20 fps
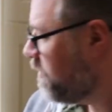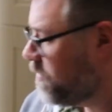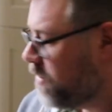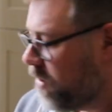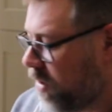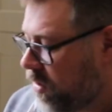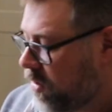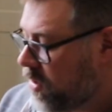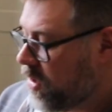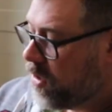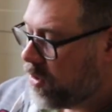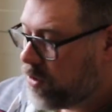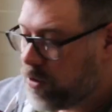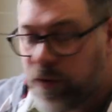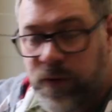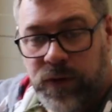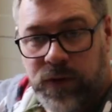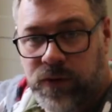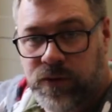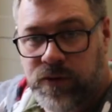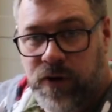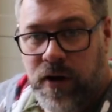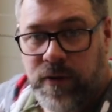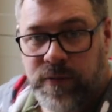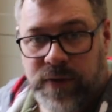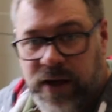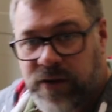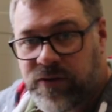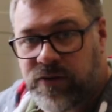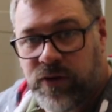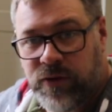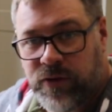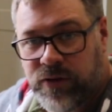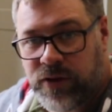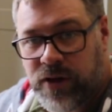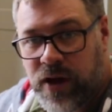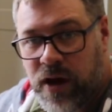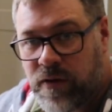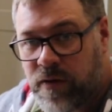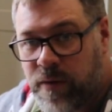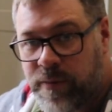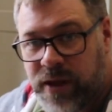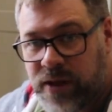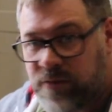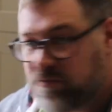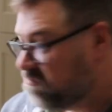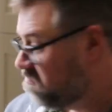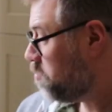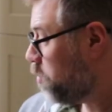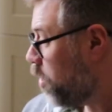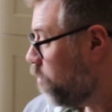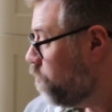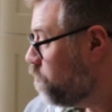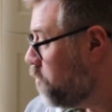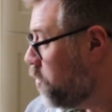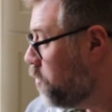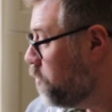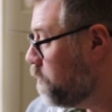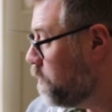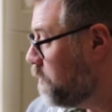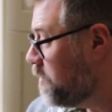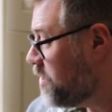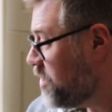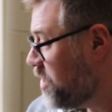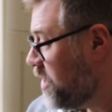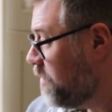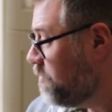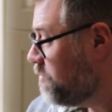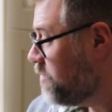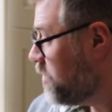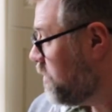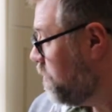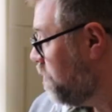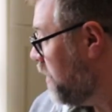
I've got a Google Chromecast Audio. I mean, Roon seems to